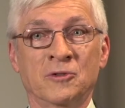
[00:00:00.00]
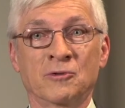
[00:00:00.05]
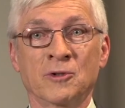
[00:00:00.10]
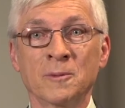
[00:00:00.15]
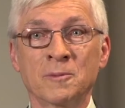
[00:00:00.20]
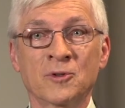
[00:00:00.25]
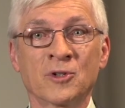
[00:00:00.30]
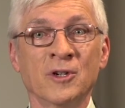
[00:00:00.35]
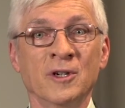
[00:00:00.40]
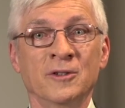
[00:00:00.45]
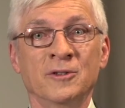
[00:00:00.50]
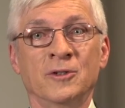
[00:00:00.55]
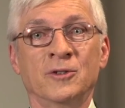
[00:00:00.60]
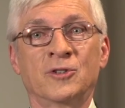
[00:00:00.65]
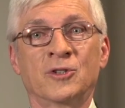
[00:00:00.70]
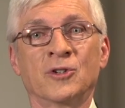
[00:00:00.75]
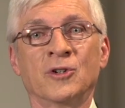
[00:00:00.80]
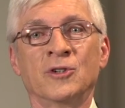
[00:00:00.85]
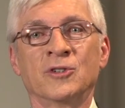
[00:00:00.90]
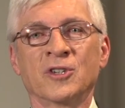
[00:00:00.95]
Scripture and the
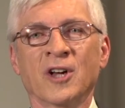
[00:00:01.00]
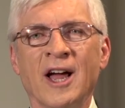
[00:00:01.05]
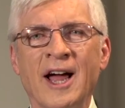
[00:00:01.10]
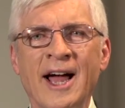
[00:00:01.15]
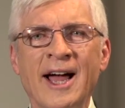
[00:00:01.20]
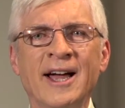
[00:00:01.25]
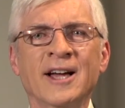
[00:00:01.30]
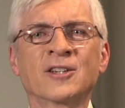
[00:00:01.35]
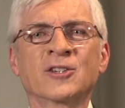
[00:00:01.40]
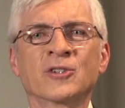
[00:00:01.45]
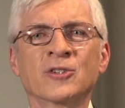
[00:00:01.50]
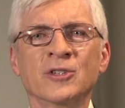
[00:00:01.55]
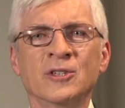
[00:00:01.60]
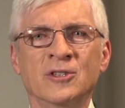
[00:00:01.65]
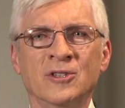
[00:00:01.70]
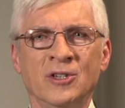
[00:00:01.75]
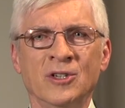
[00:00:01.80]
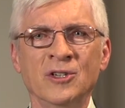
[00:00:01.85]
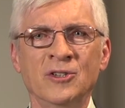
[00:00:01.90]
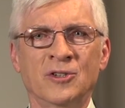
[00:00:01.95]
Church actually
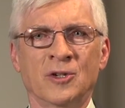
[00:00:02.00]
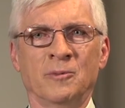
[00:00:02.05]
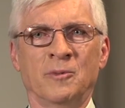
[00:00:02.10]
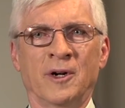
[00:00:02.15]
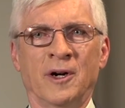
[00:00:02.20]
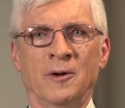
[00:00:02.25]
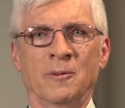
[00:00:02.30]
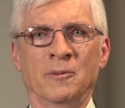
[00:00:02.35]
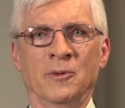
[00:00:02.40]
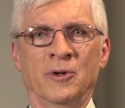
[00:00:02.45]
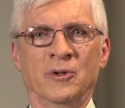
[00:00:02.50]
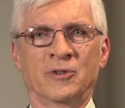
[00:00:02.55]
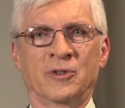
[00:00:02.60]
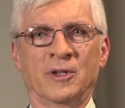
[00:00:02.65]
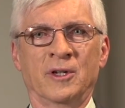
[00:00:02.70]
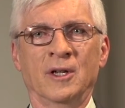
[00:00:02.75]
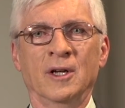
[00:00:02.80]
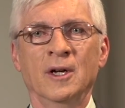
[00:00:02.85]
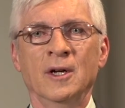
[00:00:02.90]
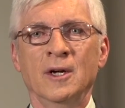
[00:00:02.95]
teach about
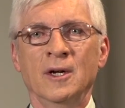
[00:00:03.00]
mercy,